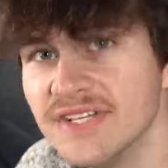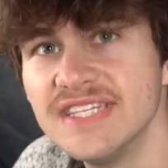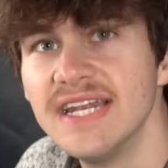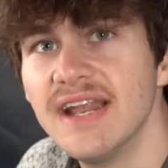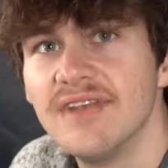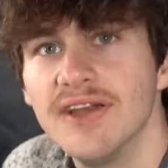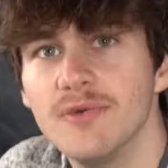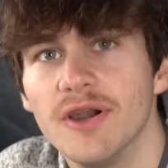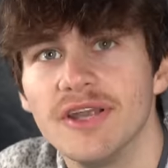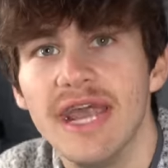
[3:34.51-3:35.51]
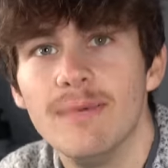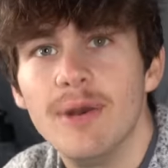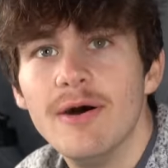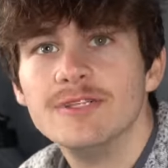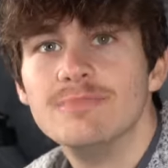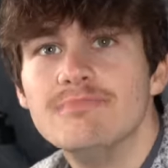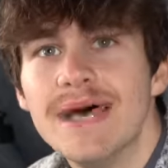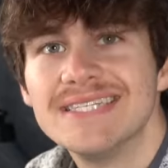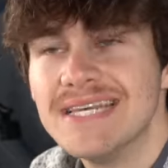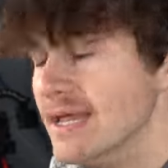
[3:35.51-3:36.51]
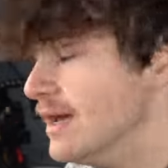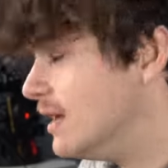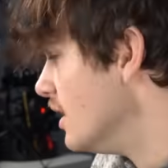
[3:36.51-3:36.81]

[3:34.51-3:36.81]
would have seen it on the underwater camera. I was messing